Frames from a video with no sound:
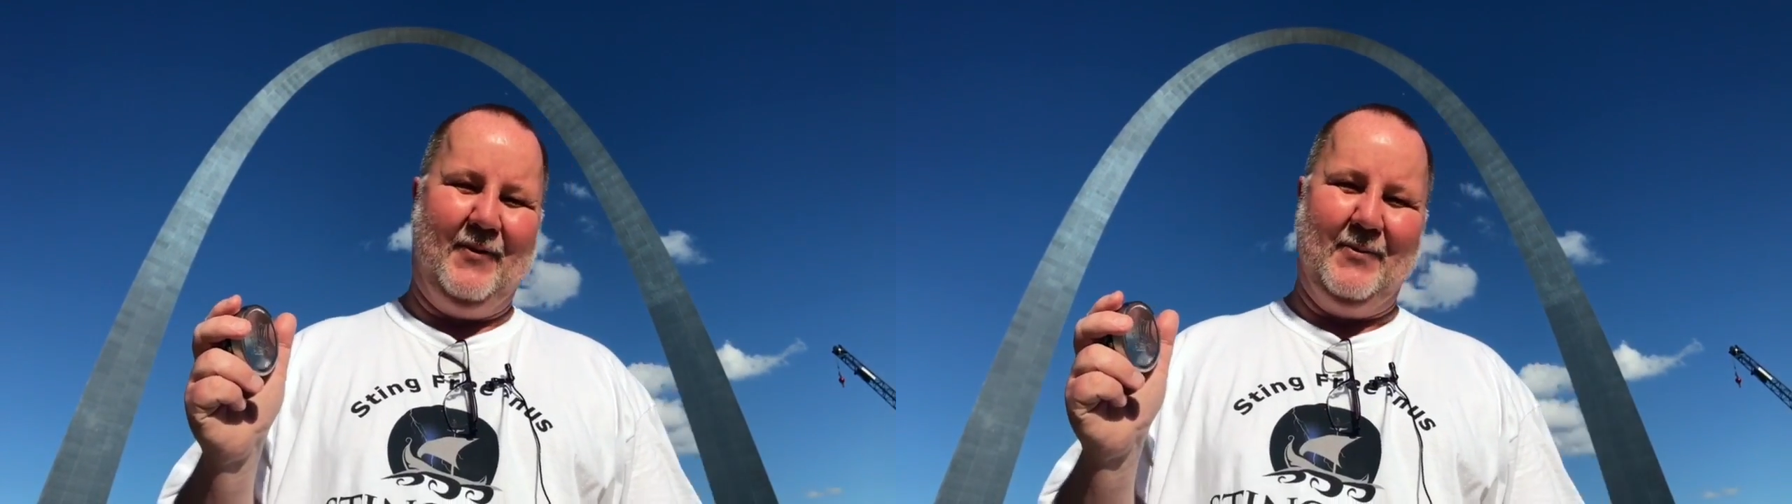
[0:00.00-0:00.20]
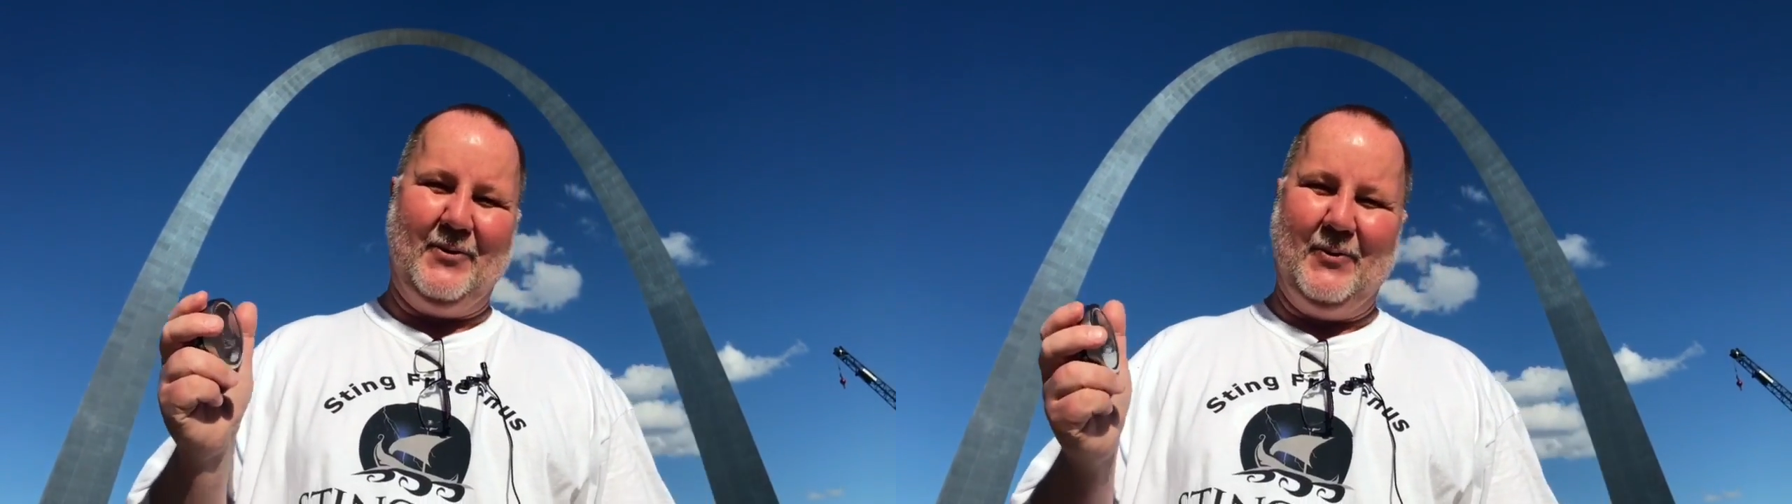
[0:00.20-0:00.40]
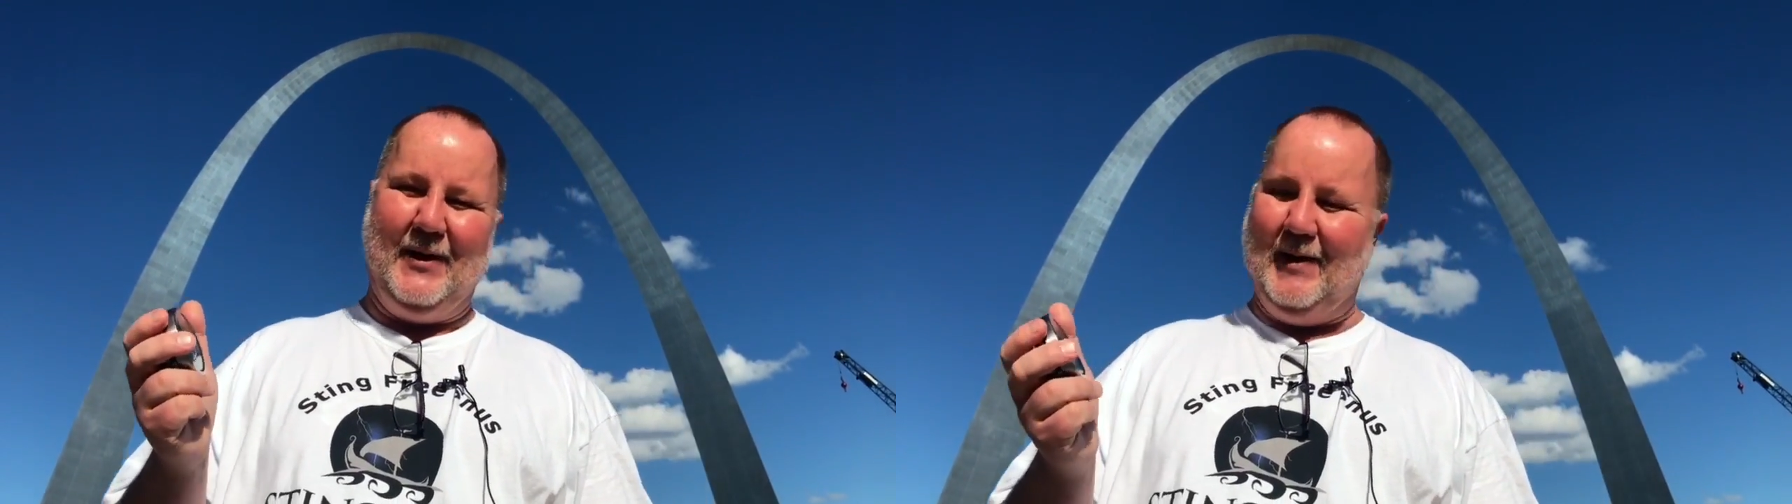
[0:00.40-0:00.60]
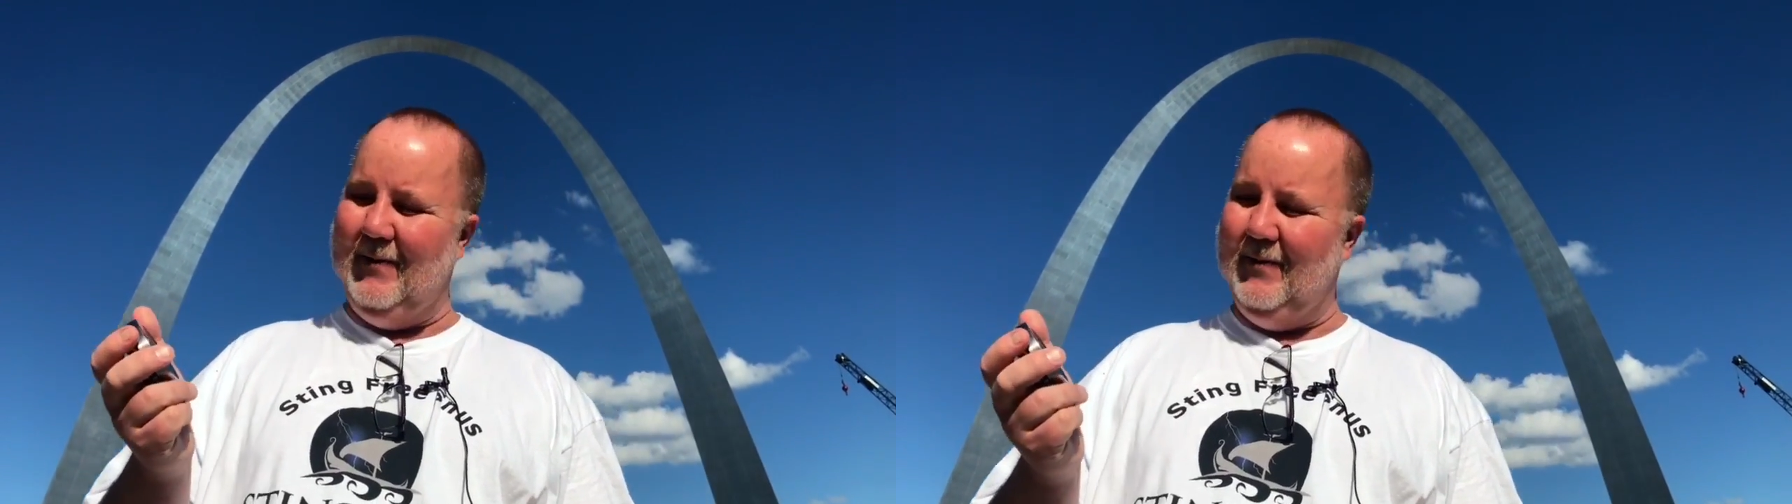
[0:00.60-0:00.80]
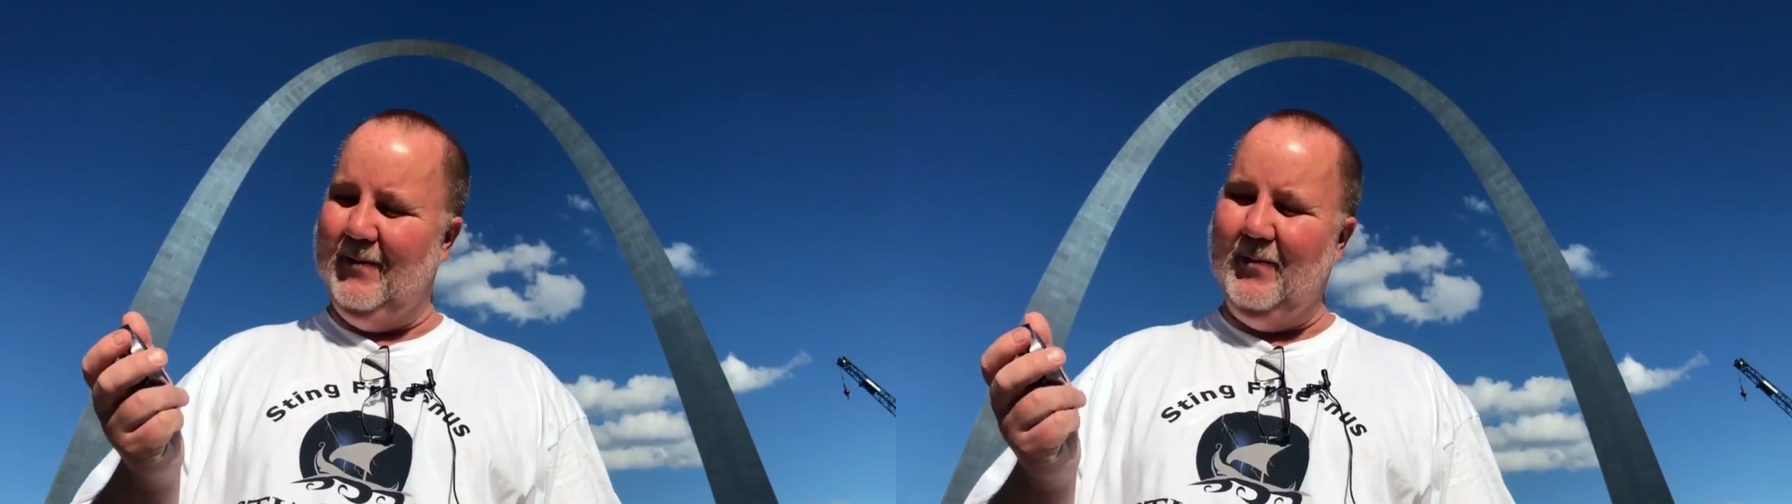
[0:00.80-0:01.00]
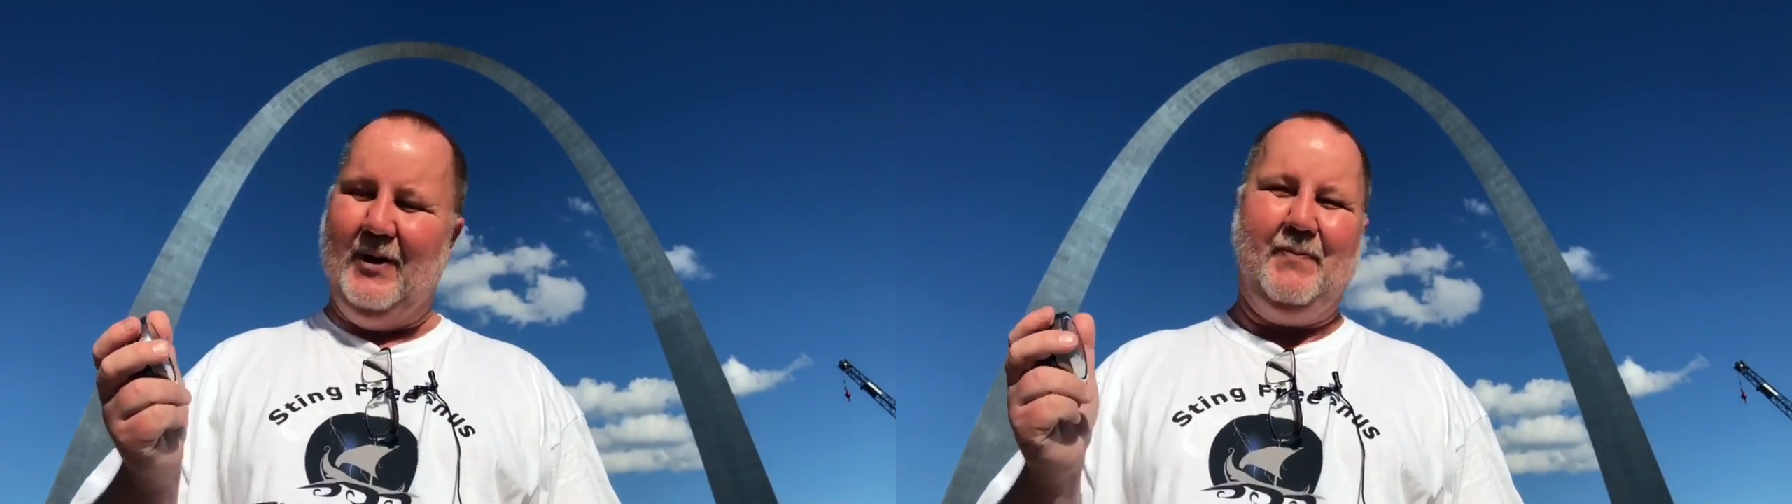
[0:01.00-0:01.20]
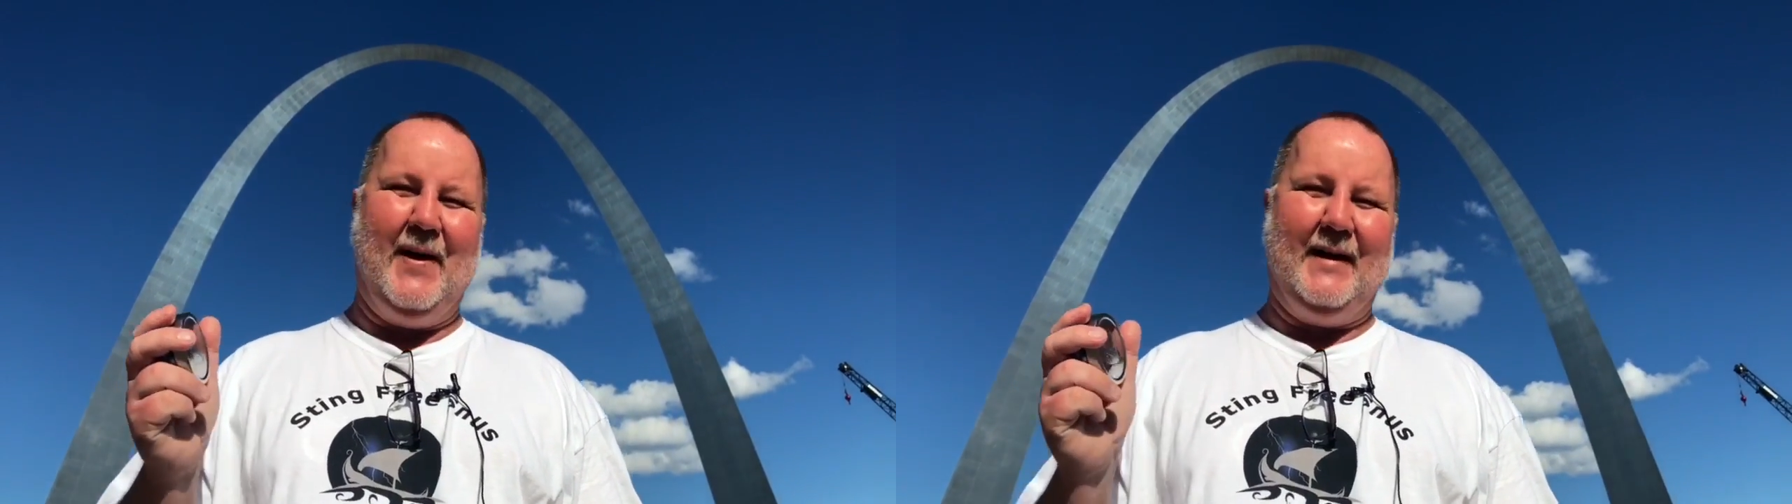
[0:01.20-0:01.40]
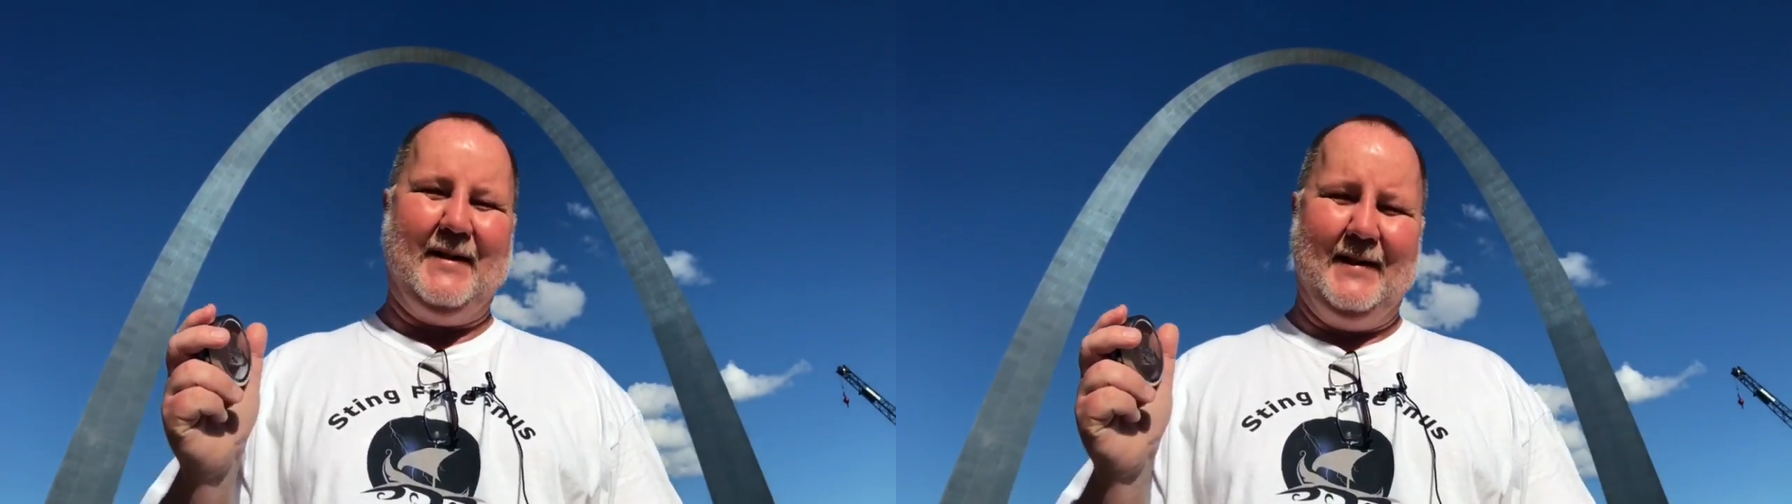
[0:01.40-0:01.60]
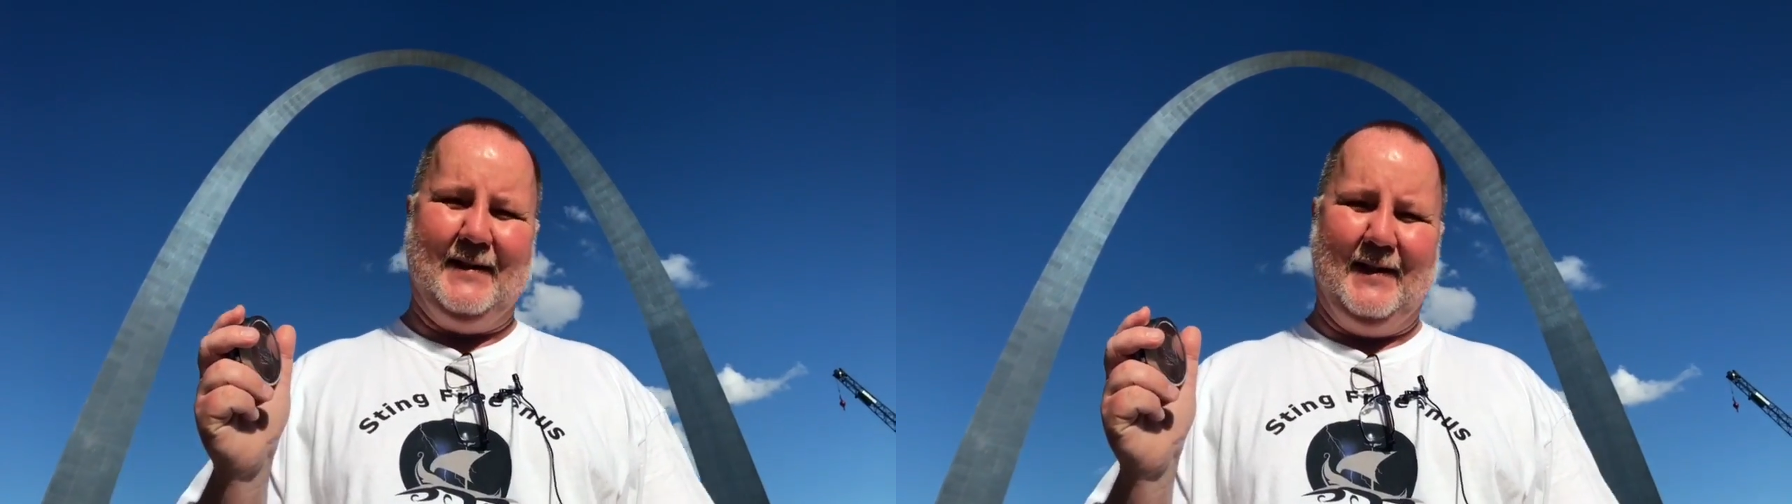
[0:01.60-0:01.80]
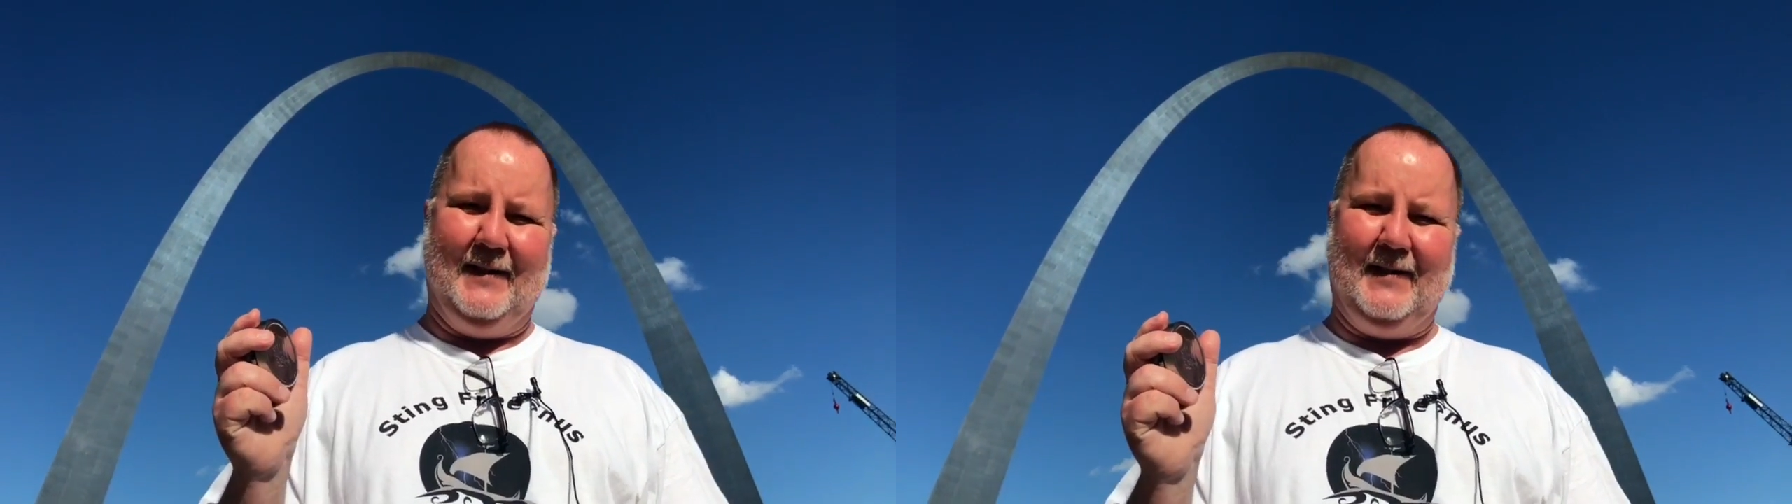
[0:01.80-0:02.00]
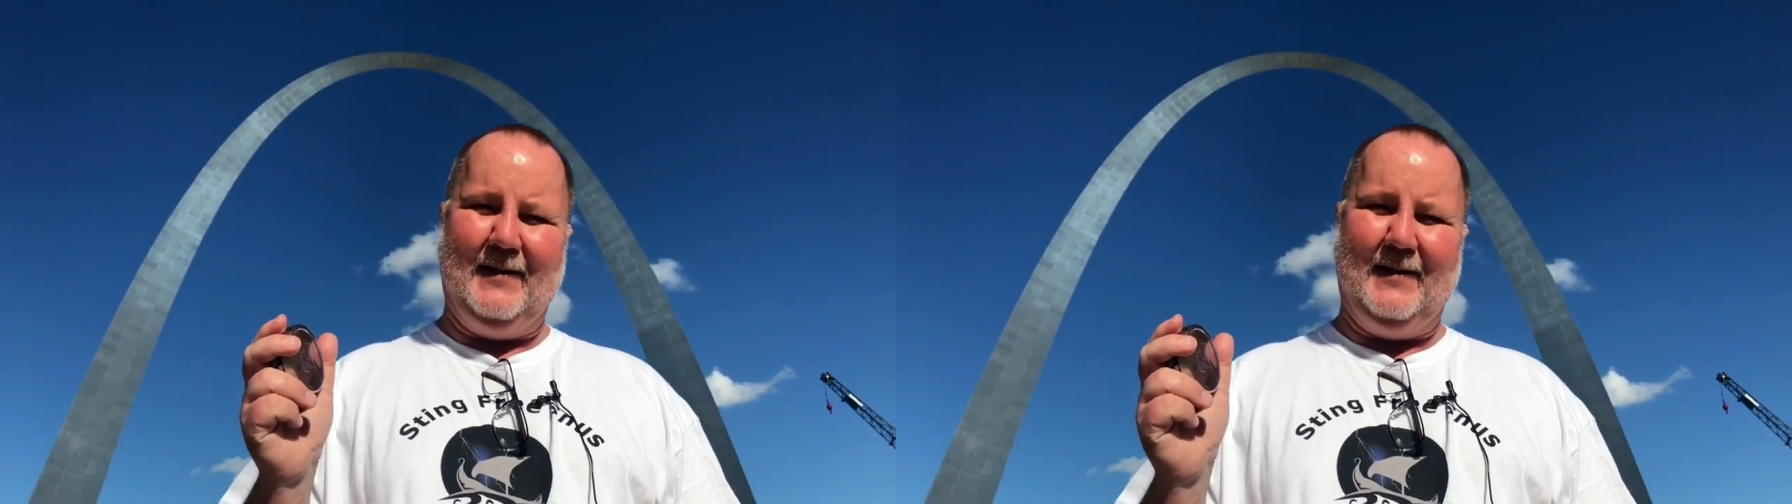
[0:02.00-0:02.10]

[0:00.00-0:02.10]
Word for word: from Sweden with patented